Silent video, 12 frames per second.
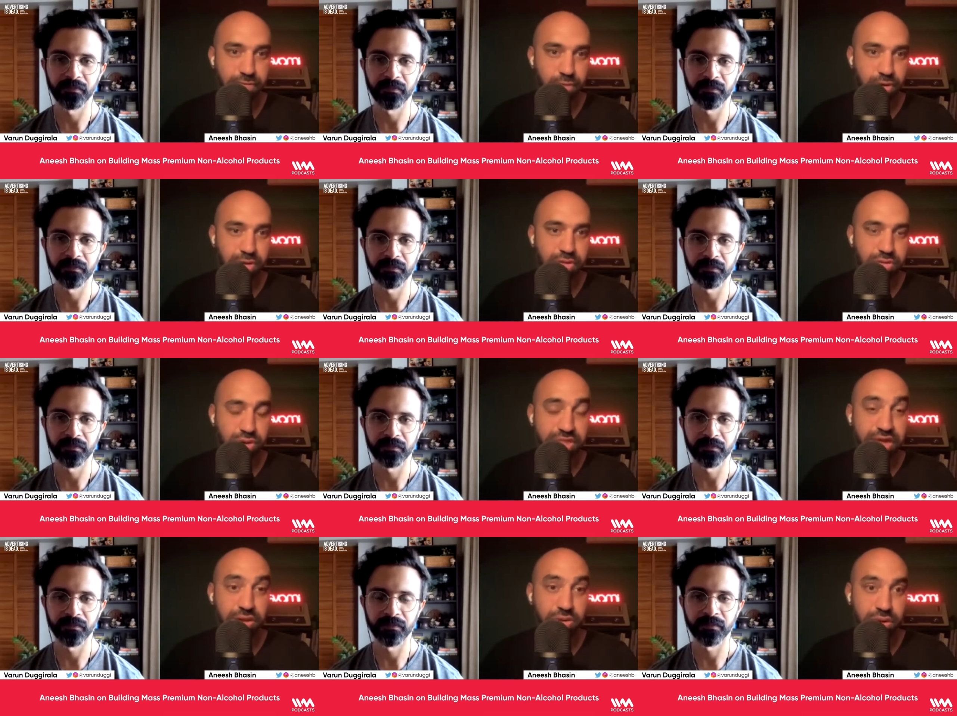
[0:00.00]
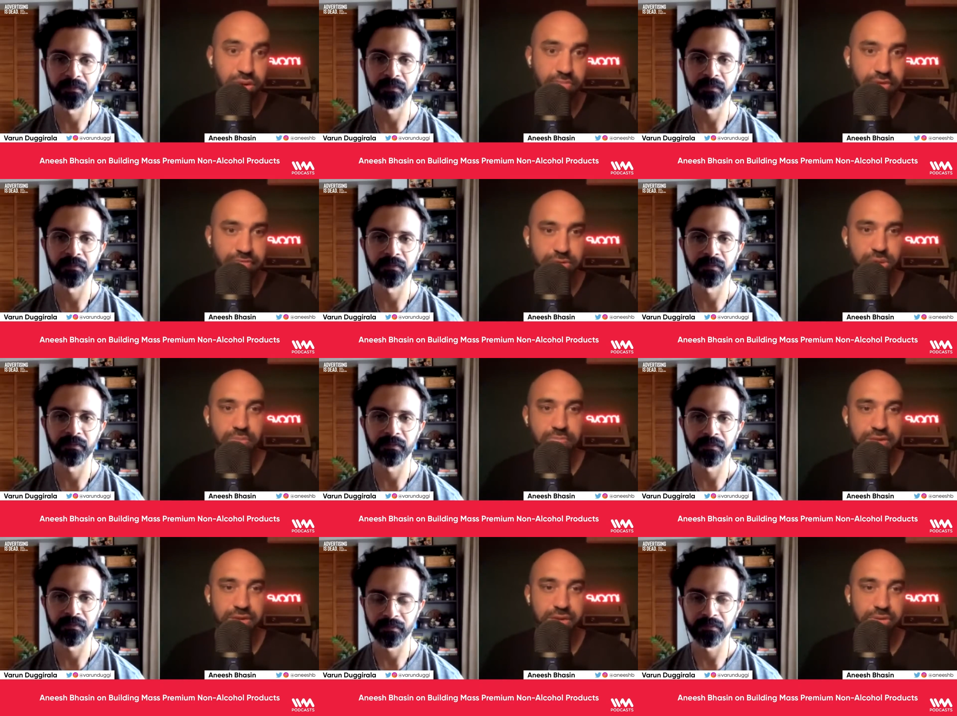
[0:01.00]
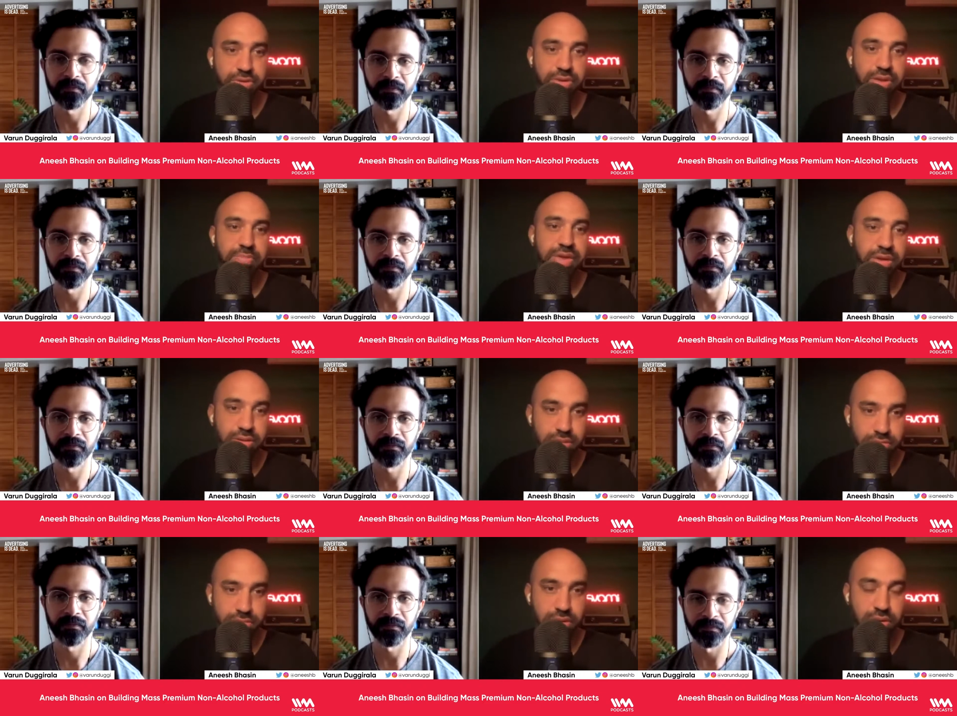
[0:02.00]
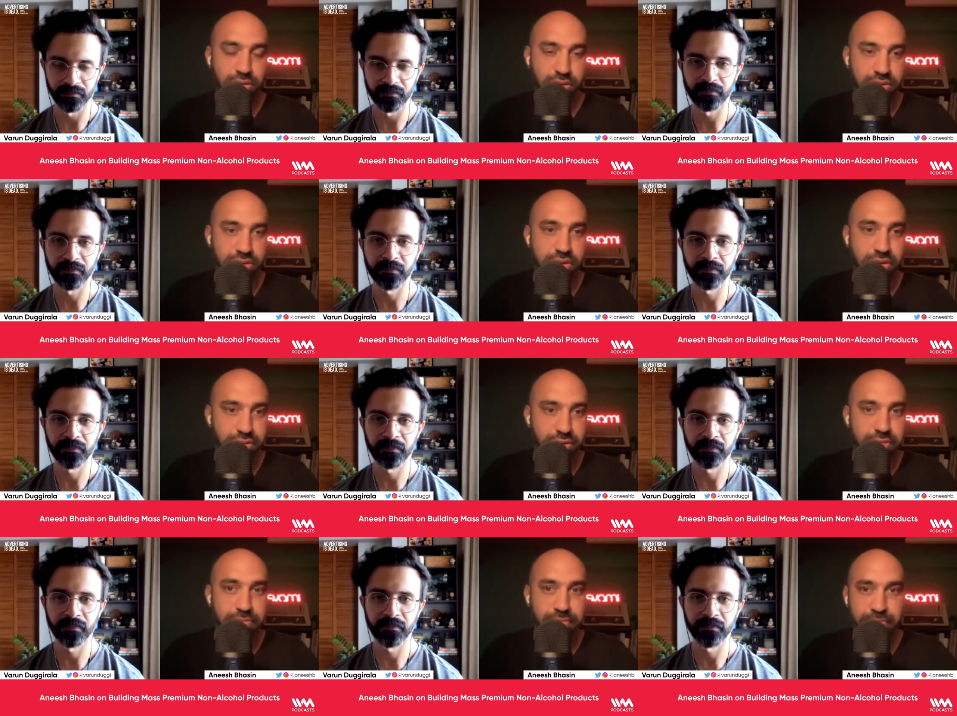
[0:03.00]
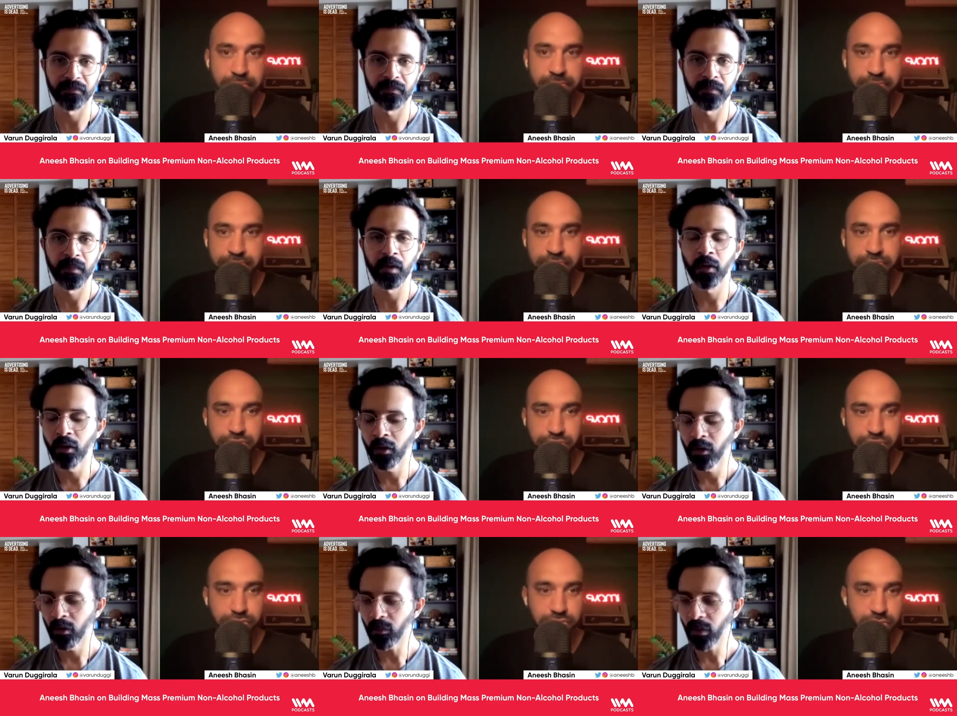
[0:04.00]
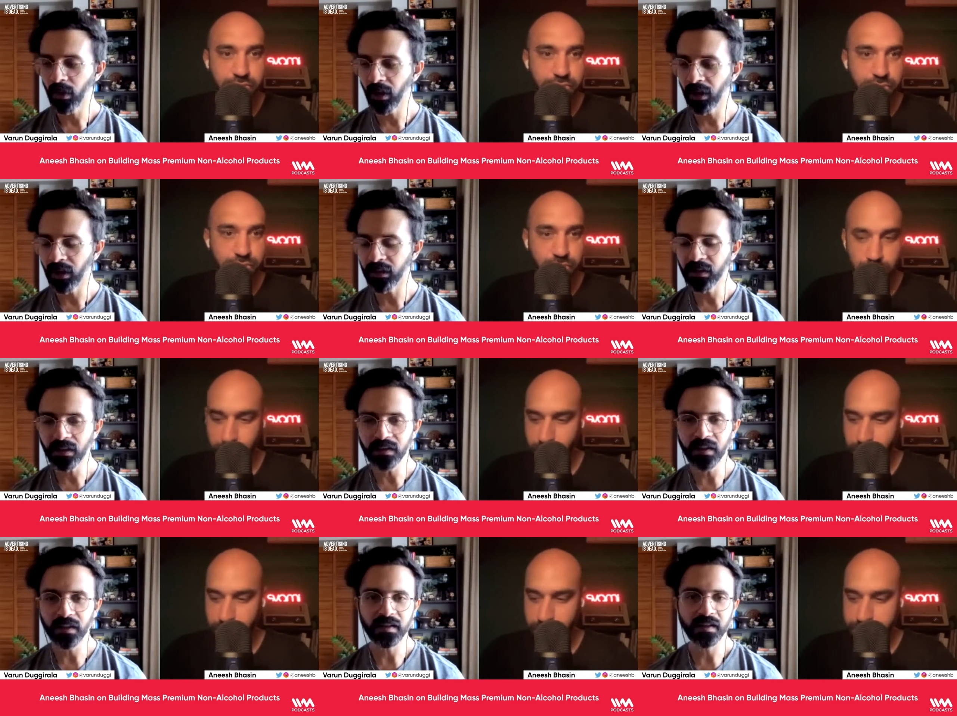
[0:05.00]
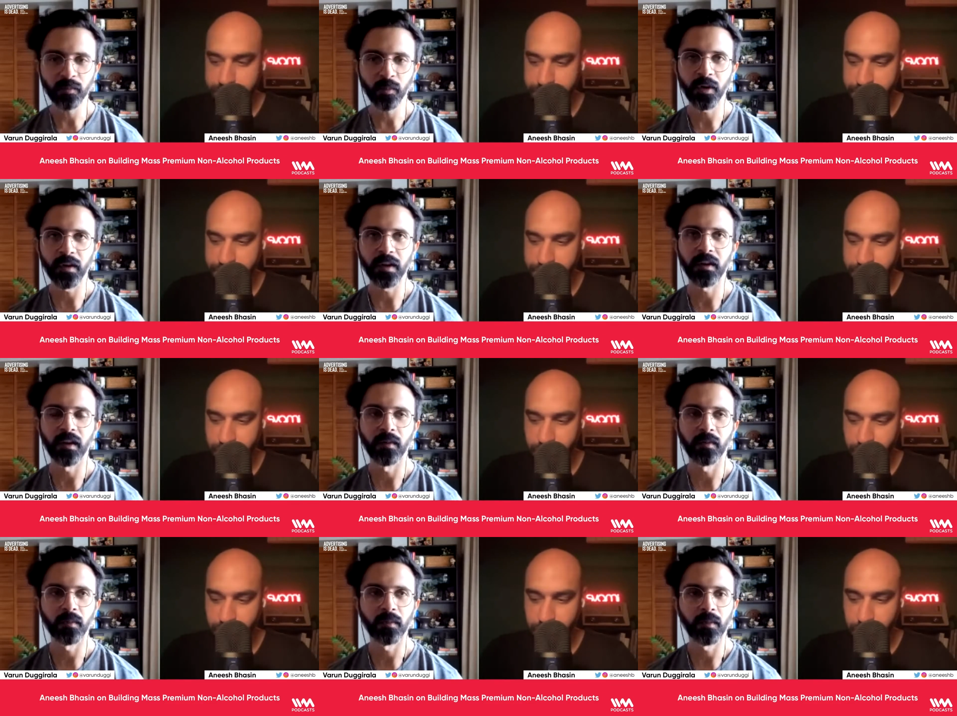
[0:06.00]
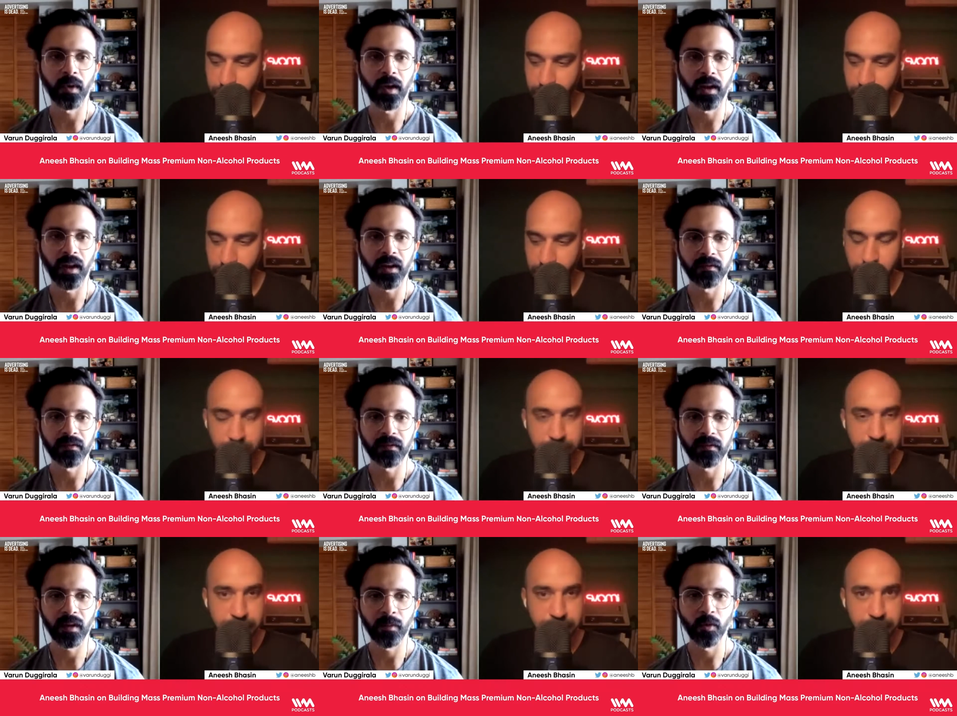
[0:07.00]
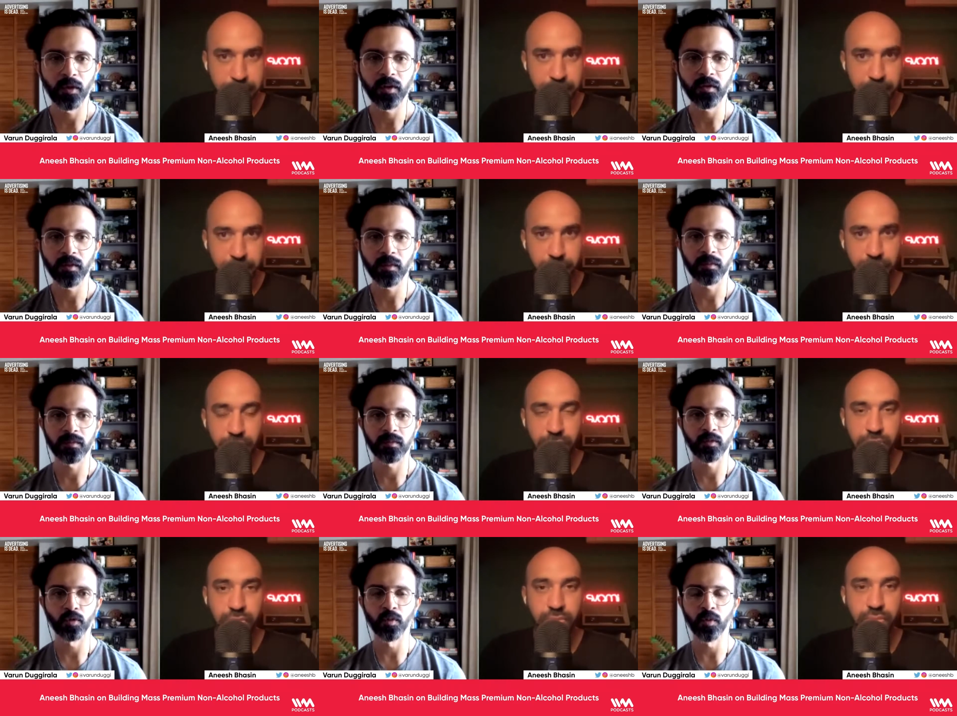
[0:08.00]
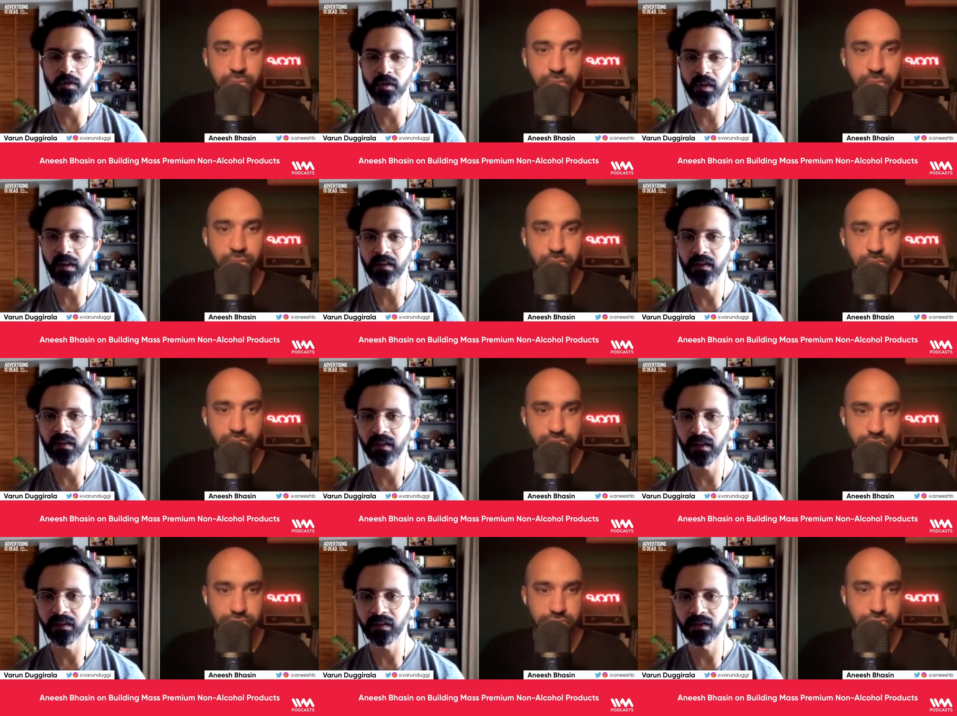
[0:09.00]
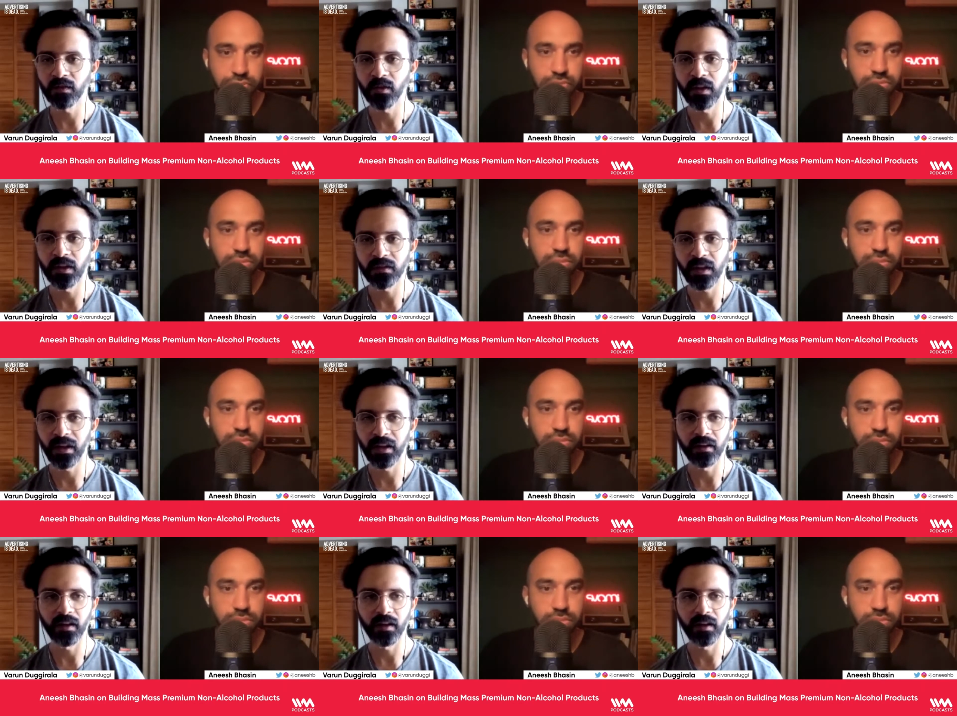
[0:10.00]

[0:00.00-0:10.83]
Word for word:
Speaker 1: what a non-alcoholic beverage company can today make uh, in the country.
Speaker 2: And I think that's an interesting point, right? Um, and, and I'm looking to the two most recent releases you guys had.